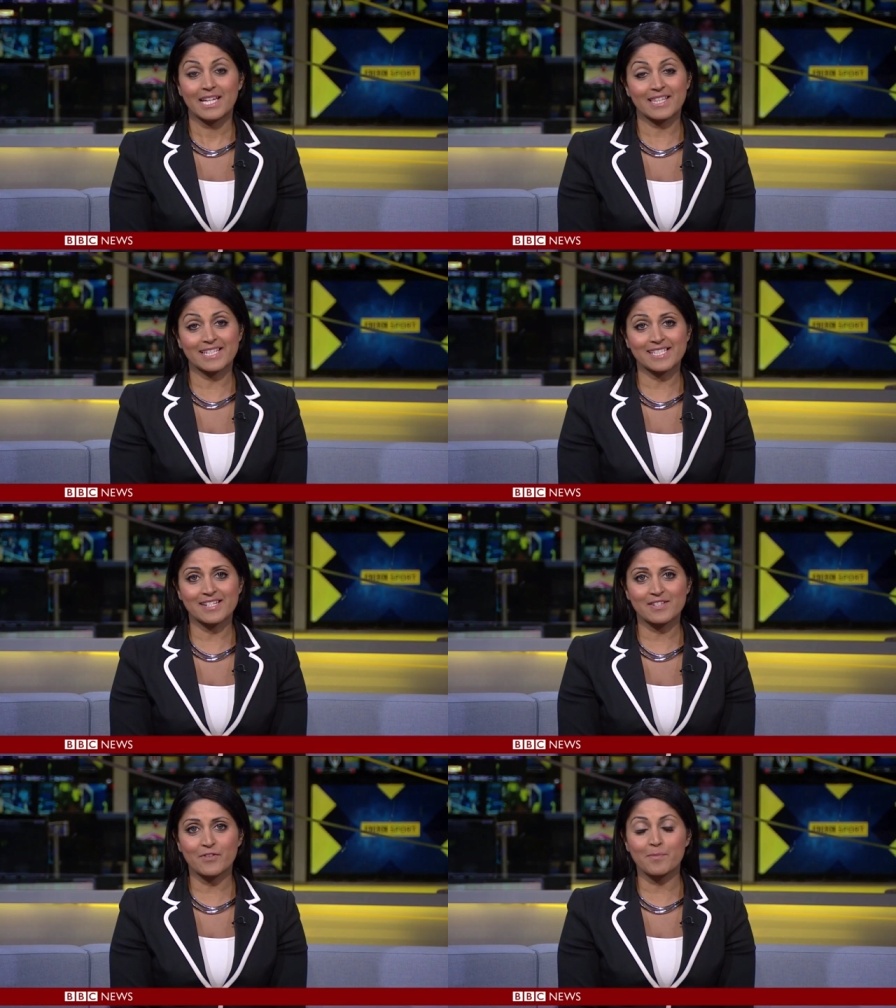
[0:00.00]
Well, that's it
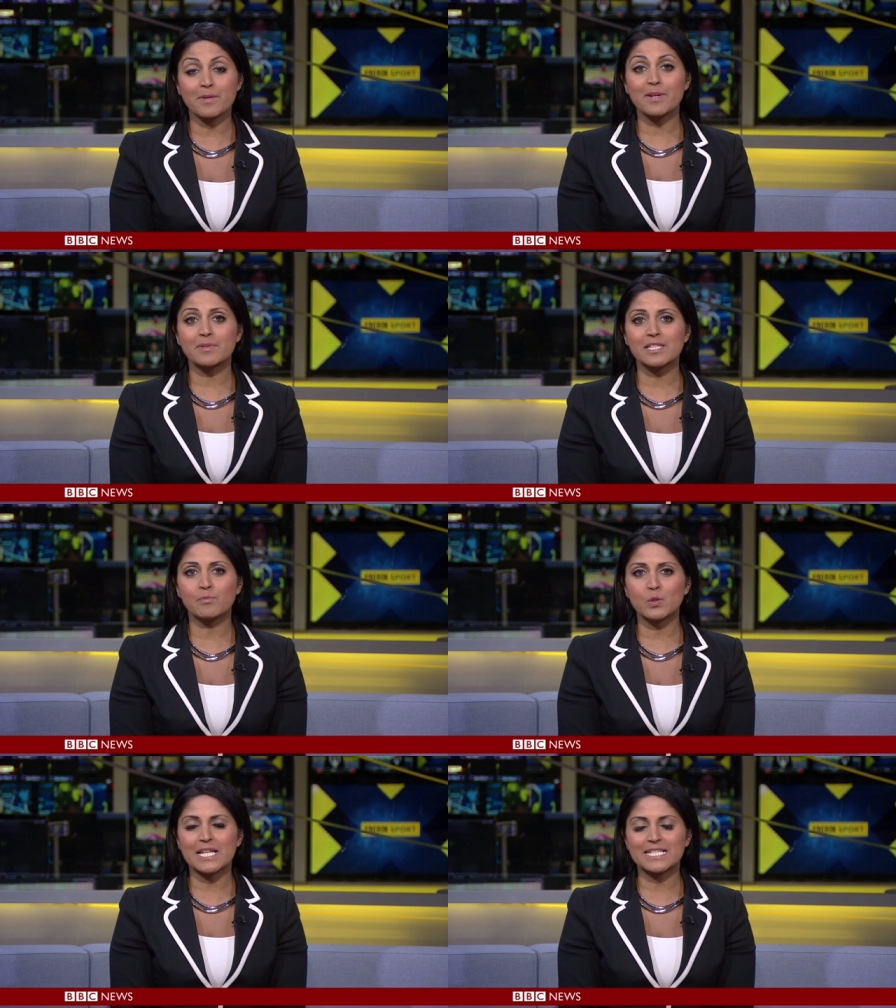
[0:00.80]
from the BBC
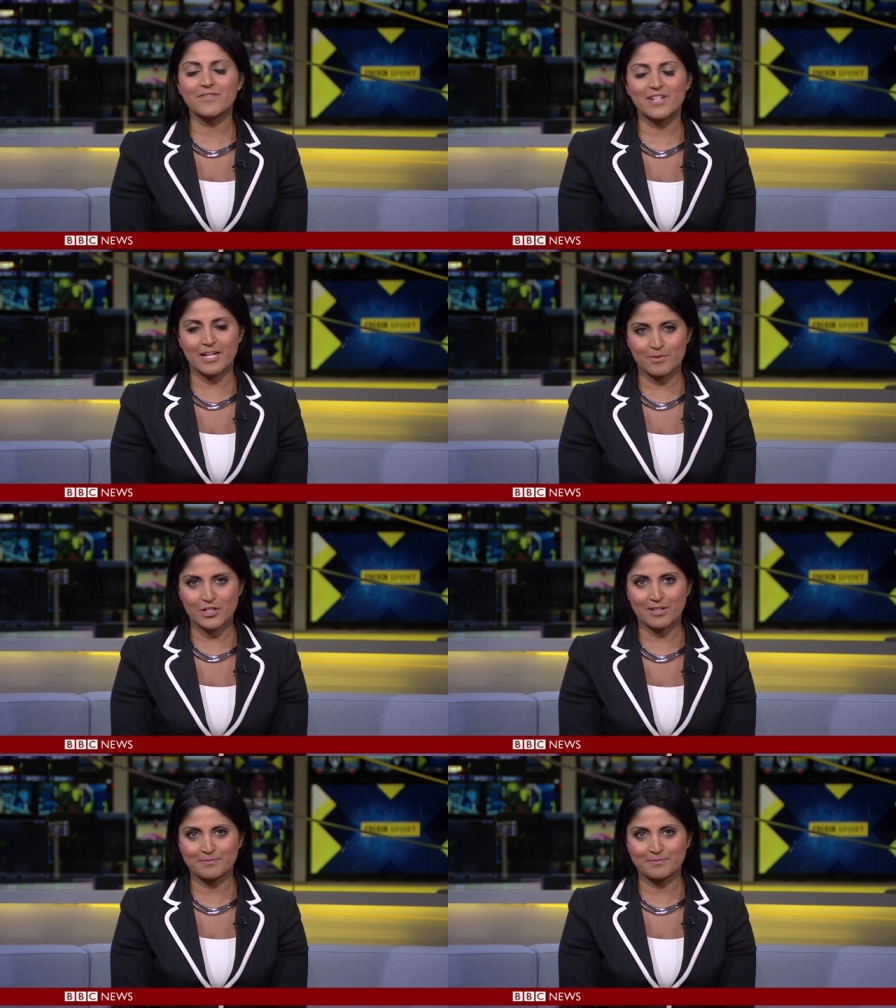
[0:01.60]
Sports Centre for now, Mishal.